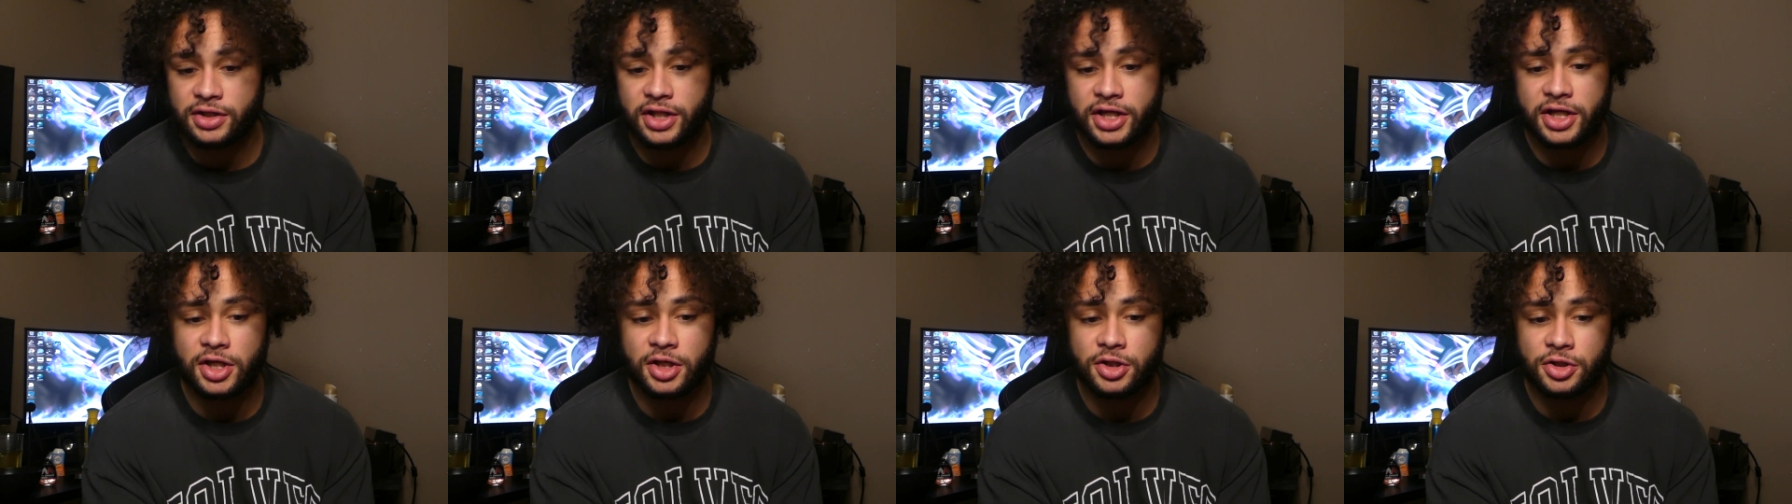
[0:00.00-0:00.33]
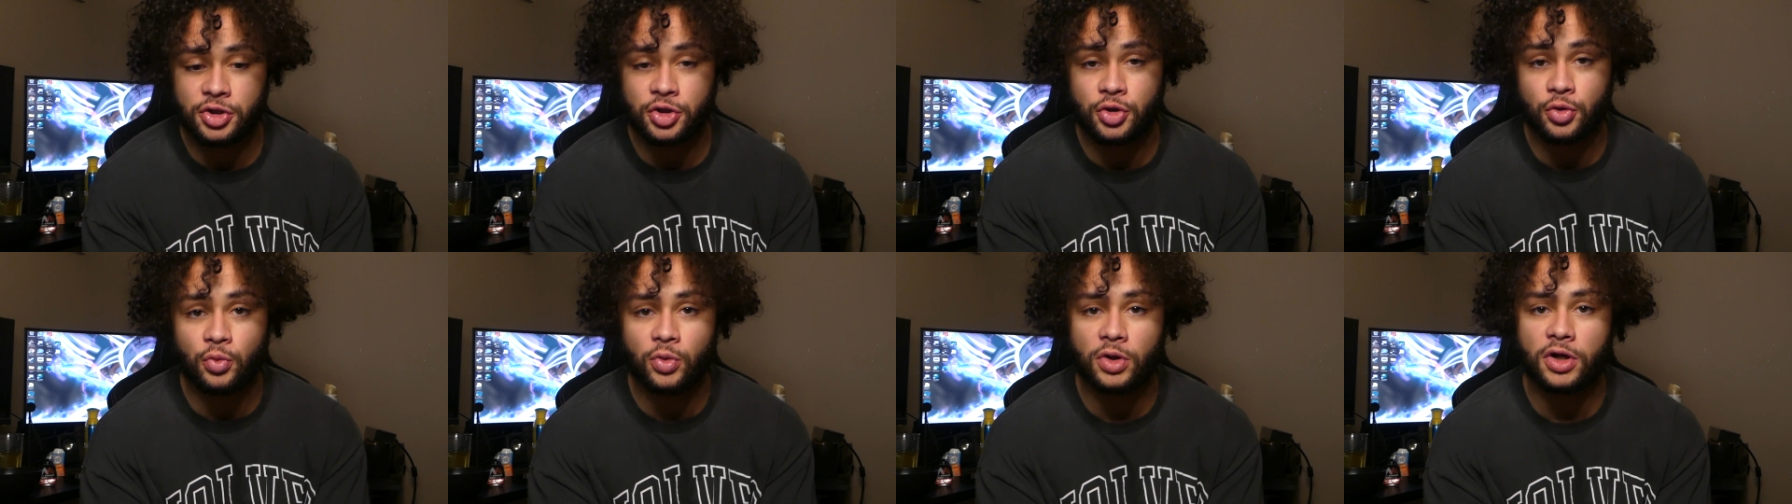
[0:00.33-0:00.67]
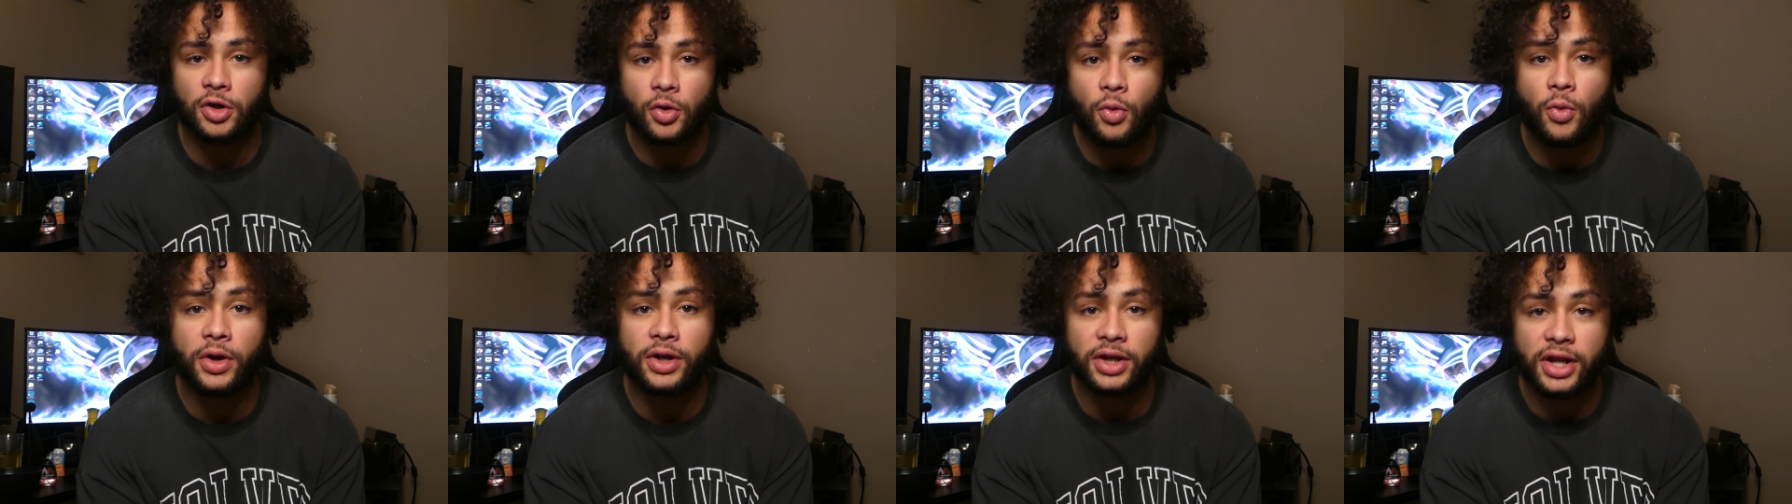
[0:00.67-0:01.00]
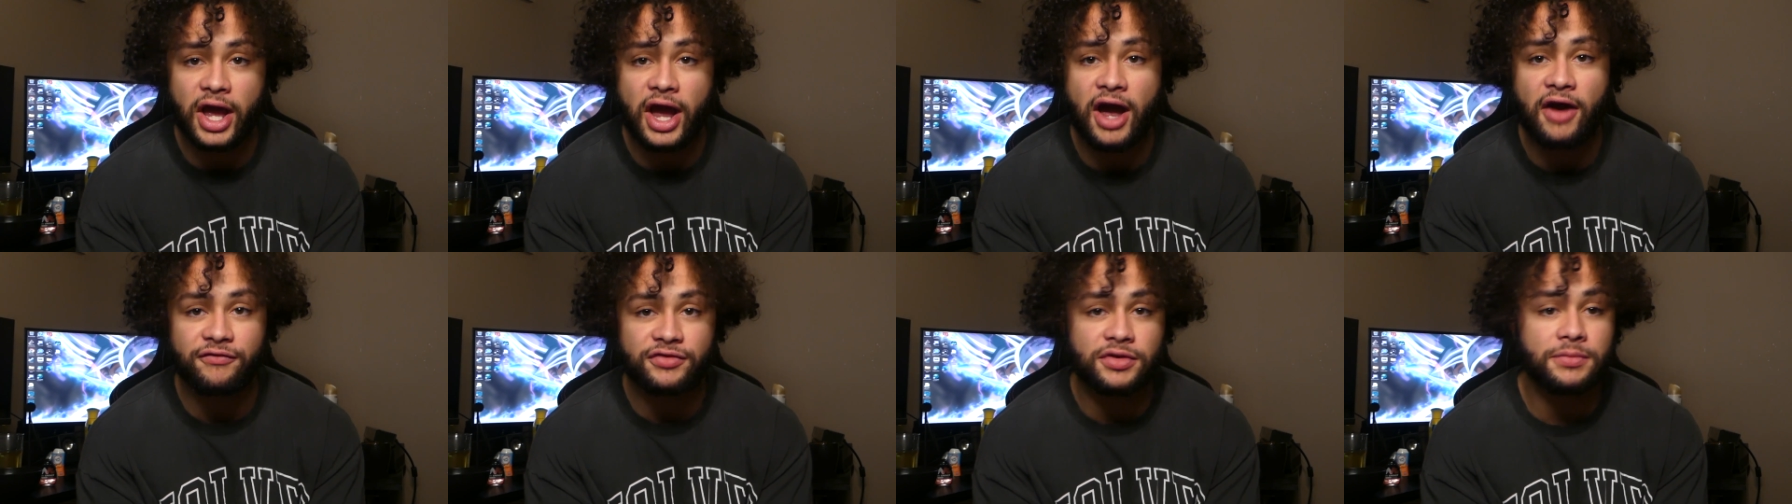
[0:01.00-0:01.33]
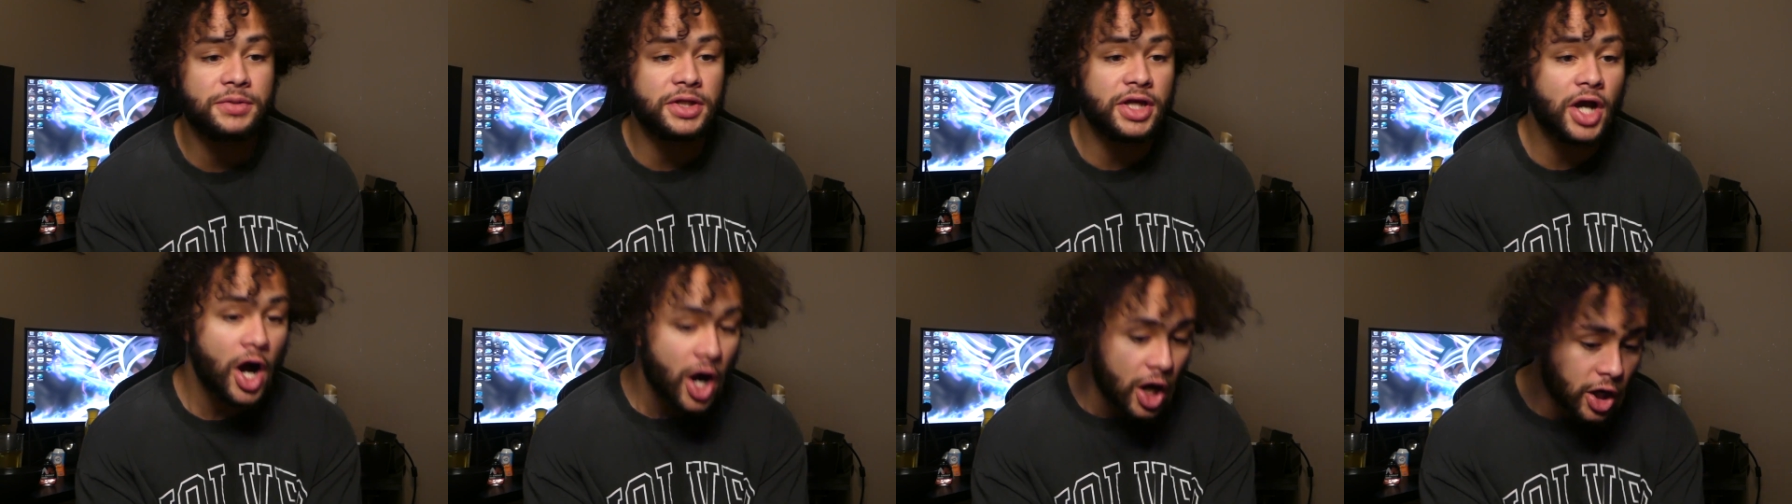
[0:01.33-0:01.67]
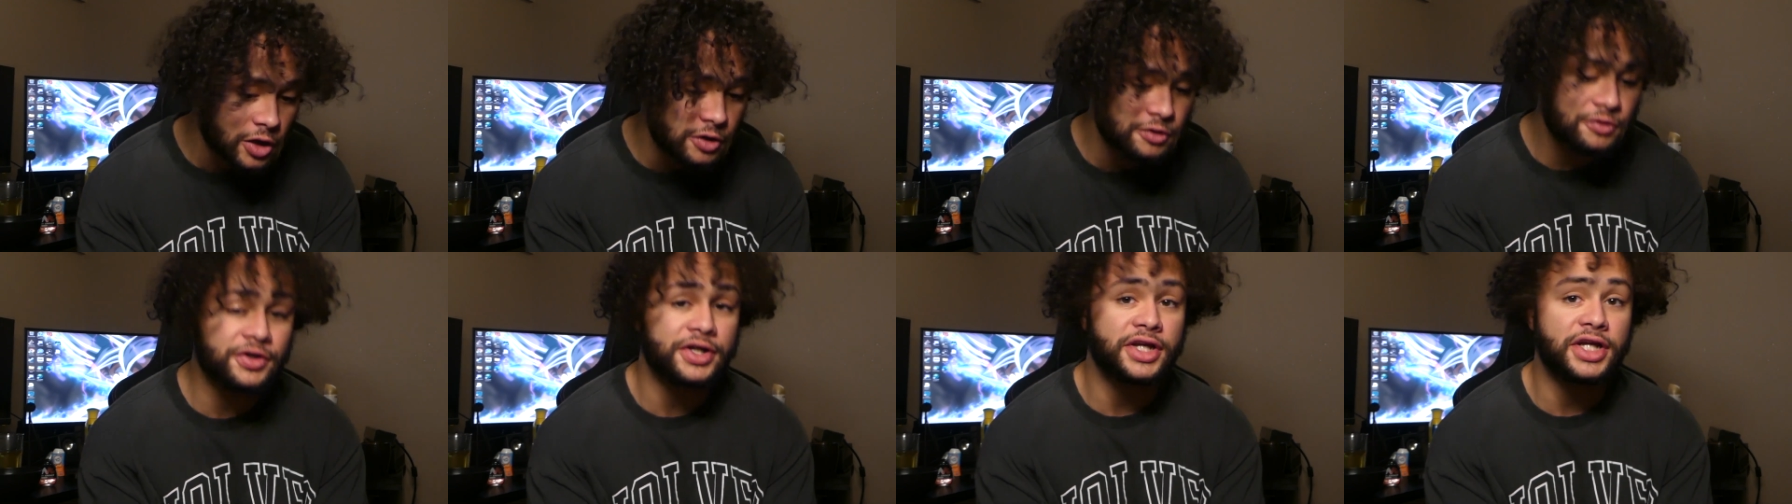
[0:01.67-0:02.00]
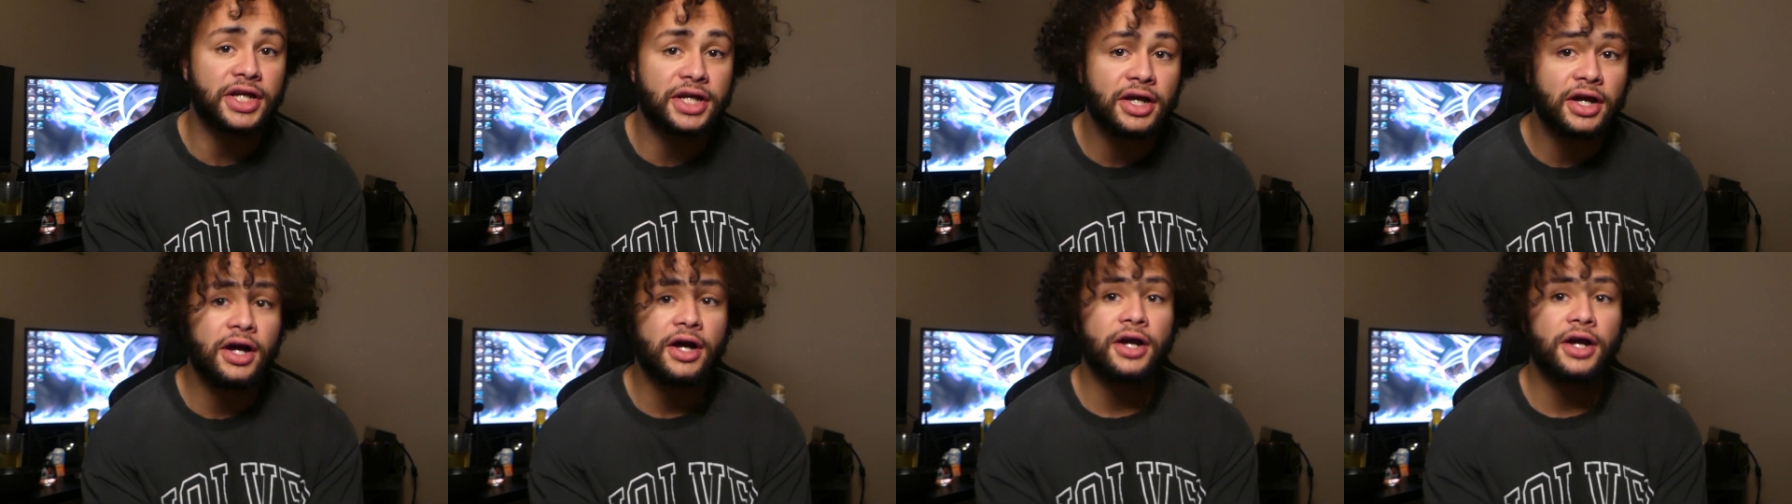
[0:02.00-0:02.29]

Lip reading: Like, you are going to have to be hungry.